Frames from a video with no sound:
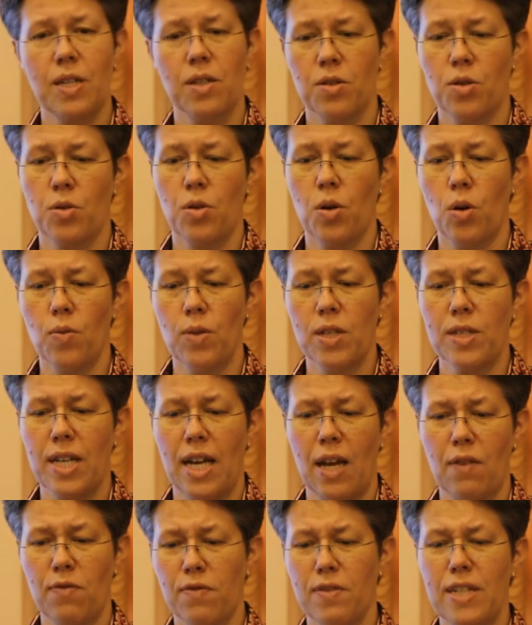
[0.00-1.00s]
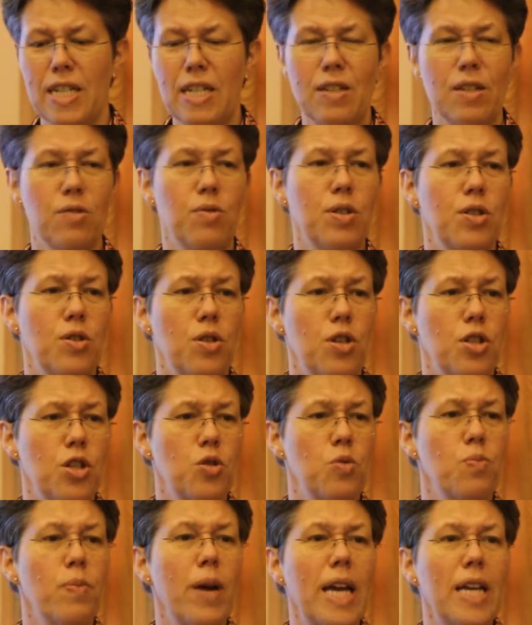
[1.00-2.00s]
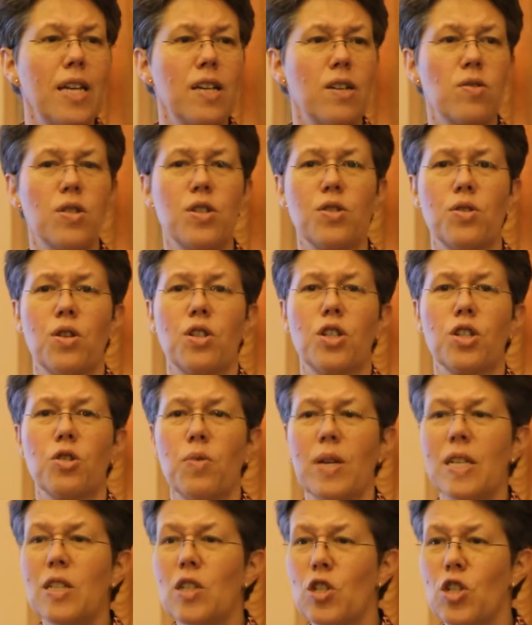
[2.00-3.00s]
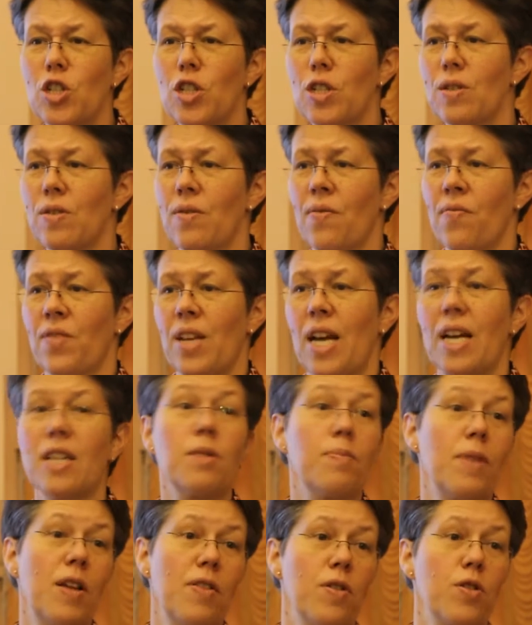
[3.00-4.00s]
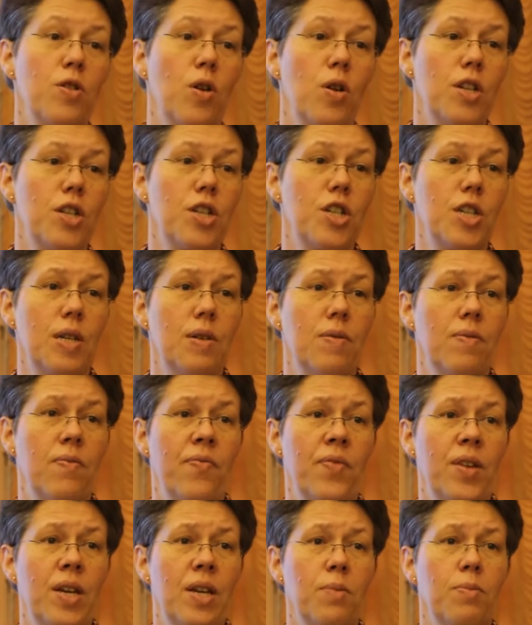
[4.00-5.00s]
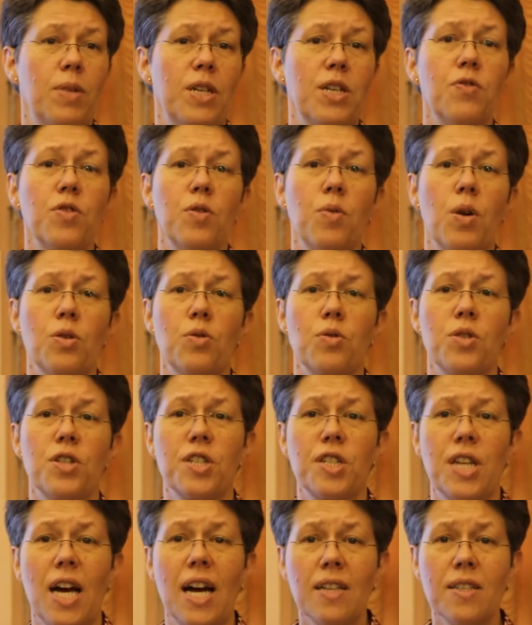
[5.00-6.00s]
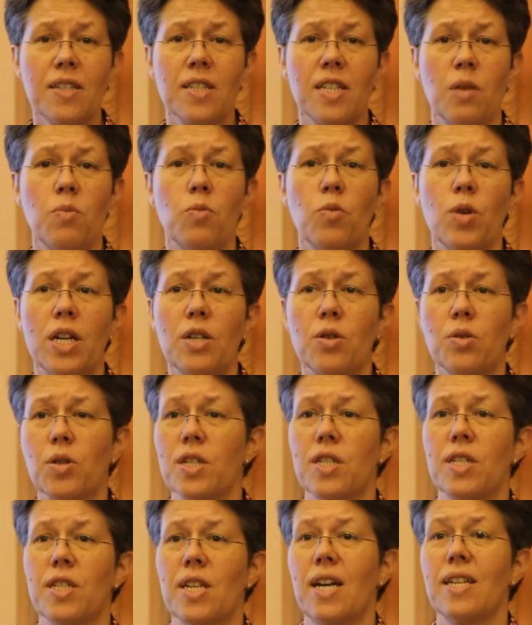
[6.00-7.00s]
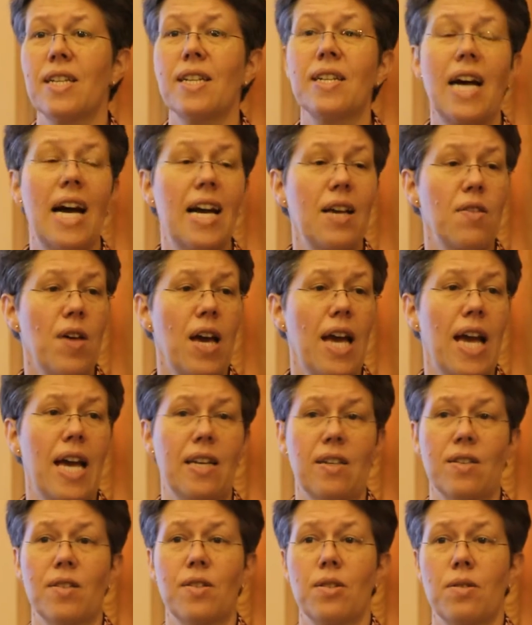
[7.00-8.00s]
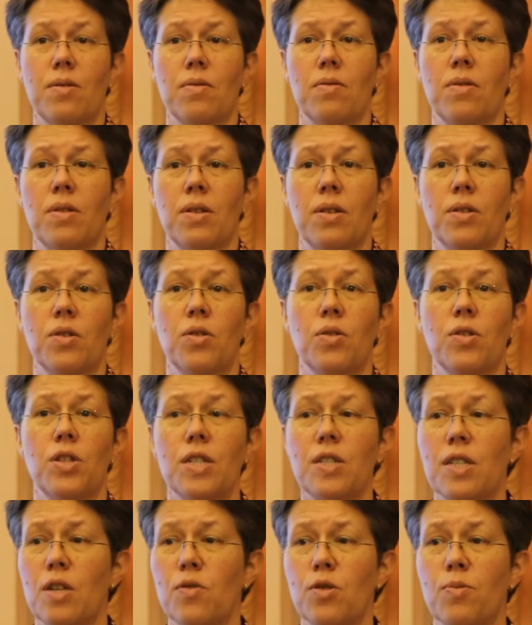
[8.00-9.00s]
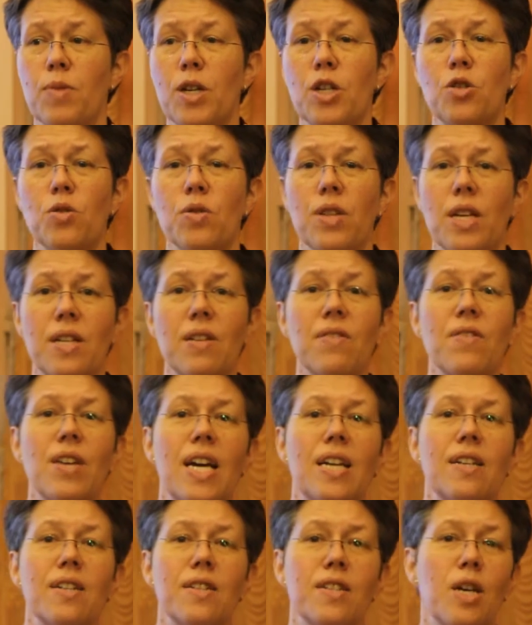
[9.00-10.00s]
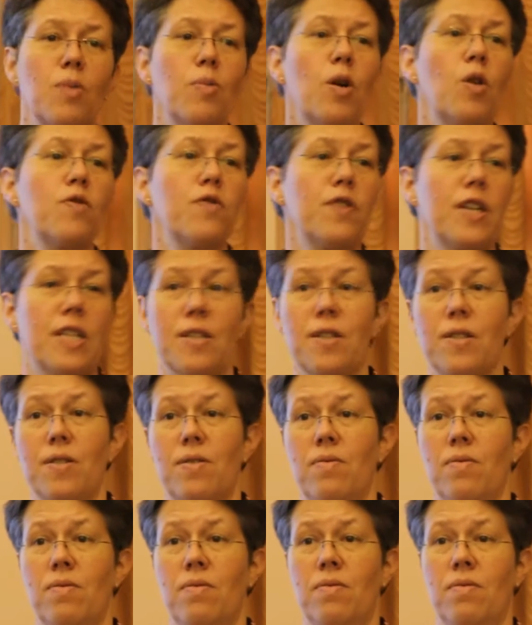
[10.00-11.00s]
so you always need a research domain, a research question, and a methodology. But if you want to start somewhere, you can start at either end. You just have to make sure that in the end it somehow fits.